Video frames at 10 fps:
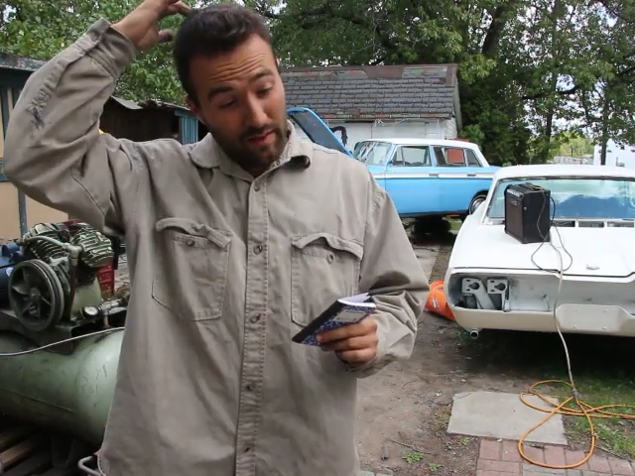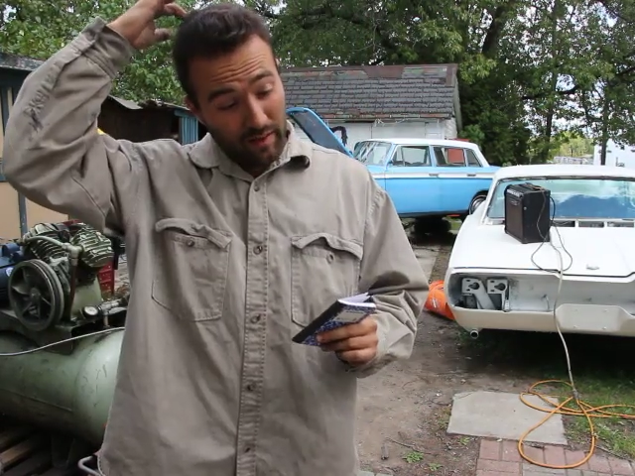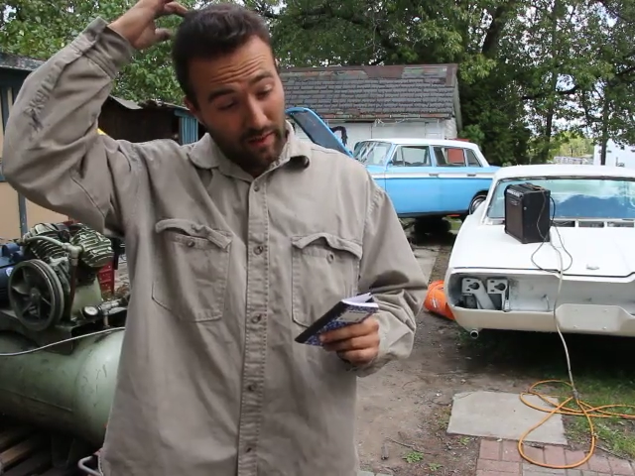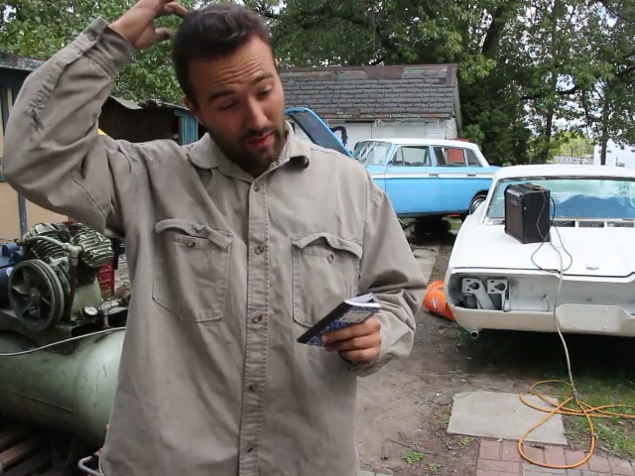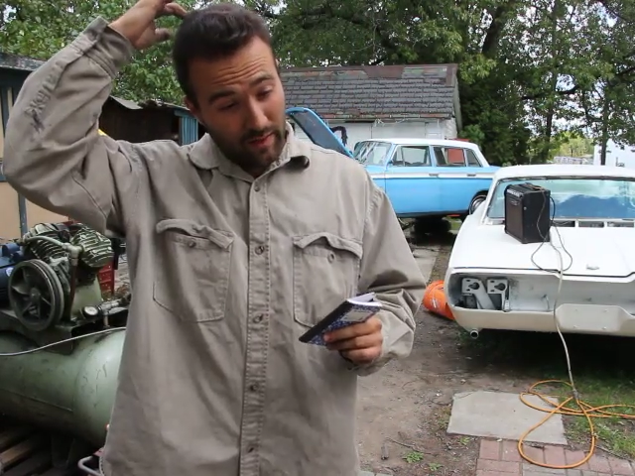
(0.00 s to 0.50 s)

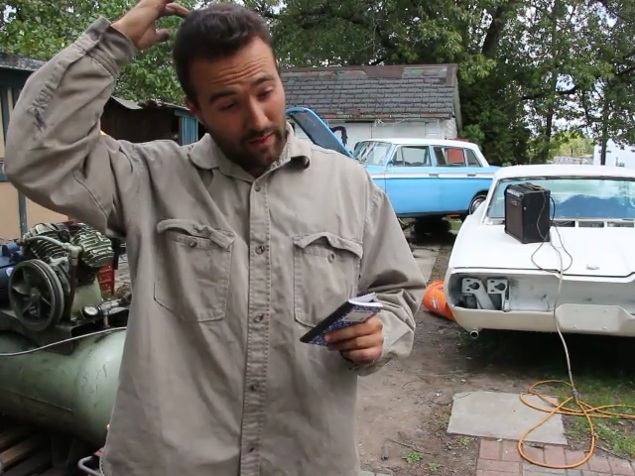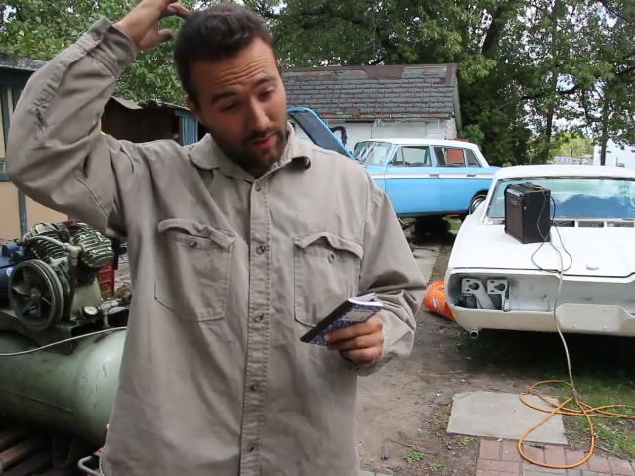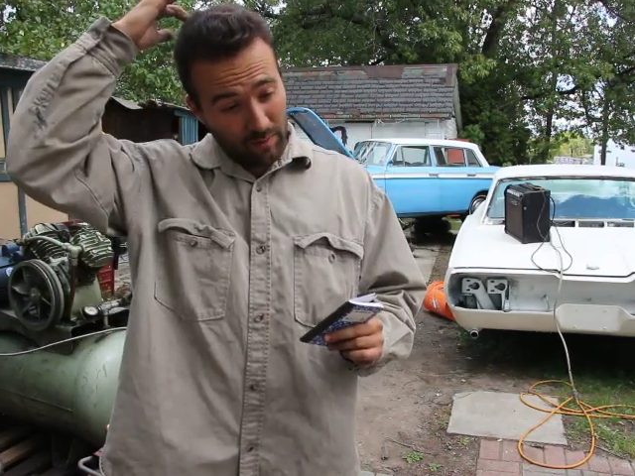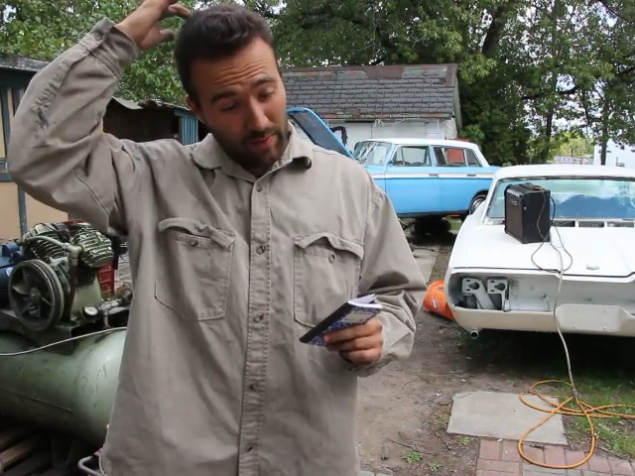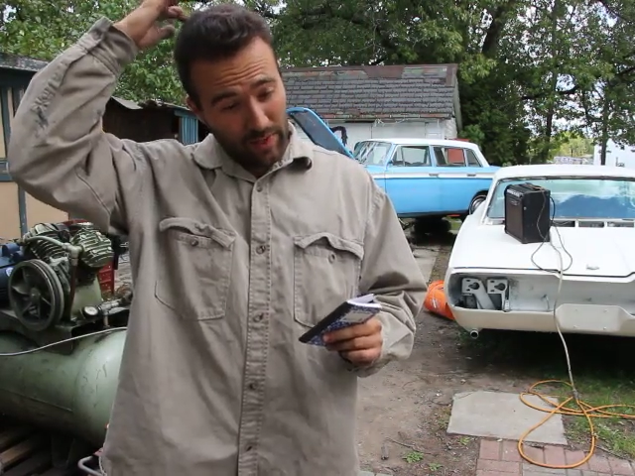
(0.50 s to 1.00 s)

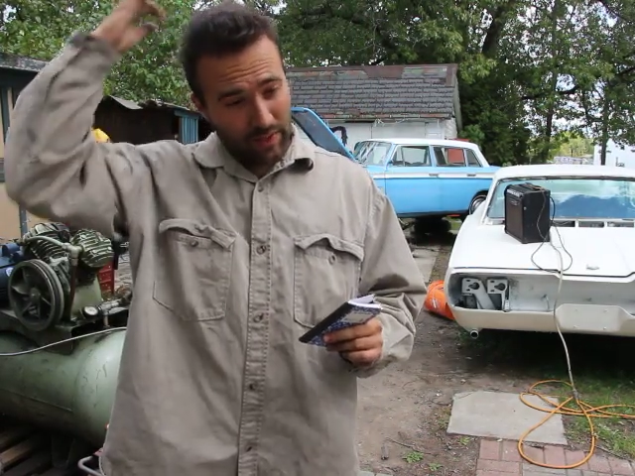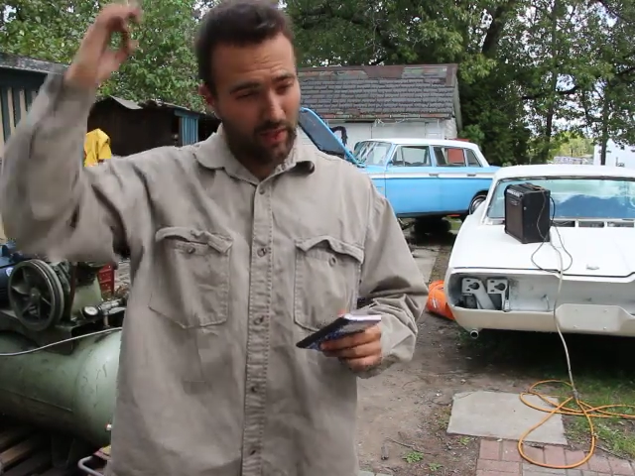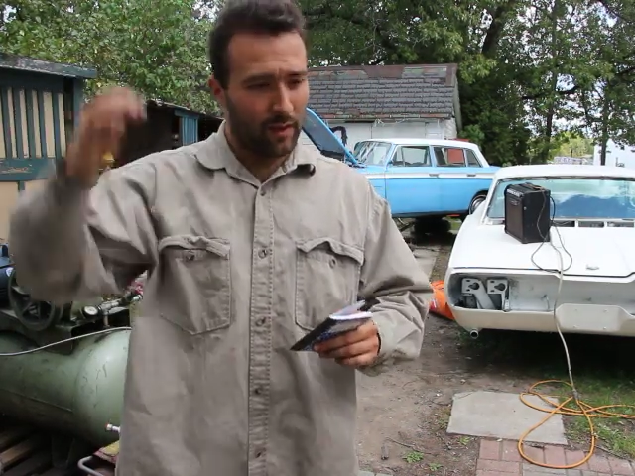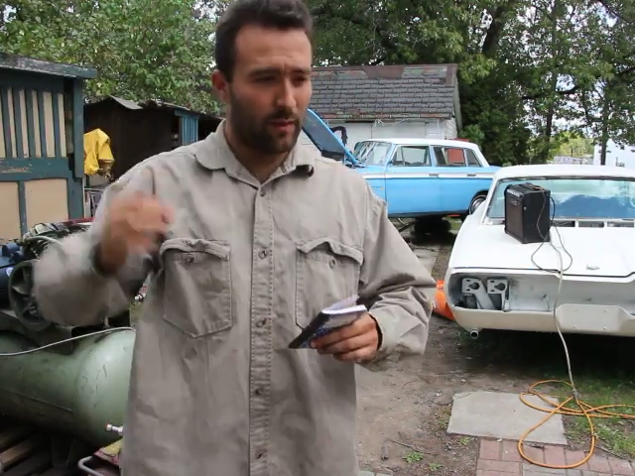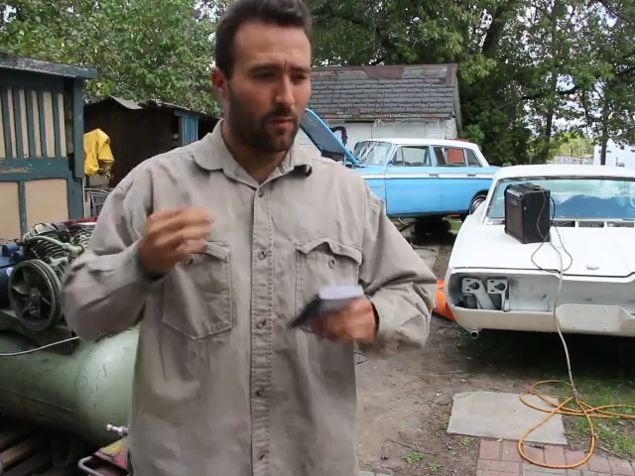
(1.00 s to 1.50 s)
so
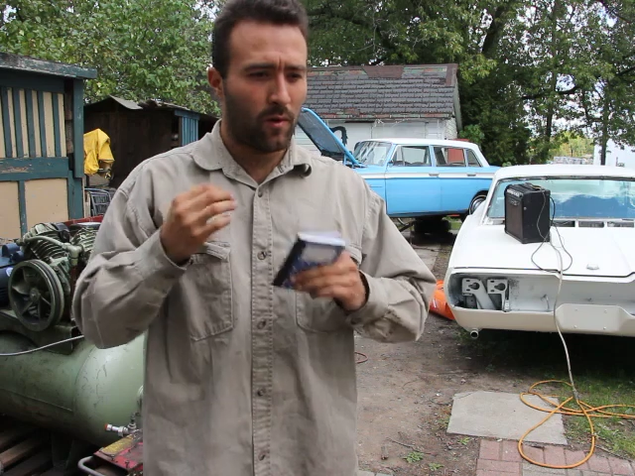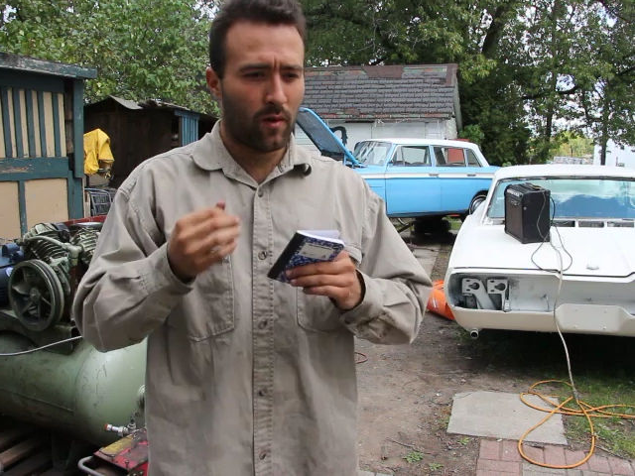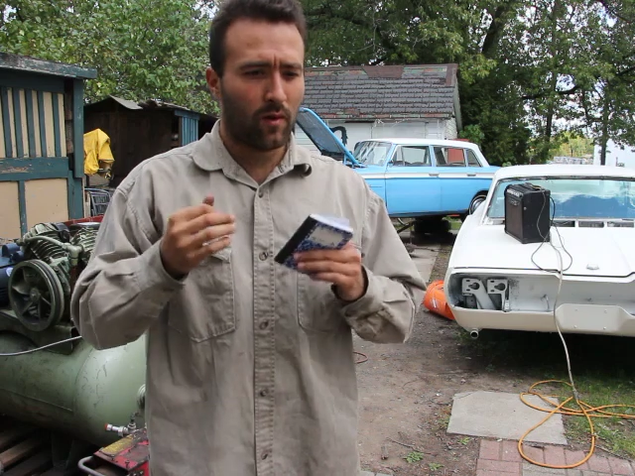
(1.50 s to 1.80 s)
basically the more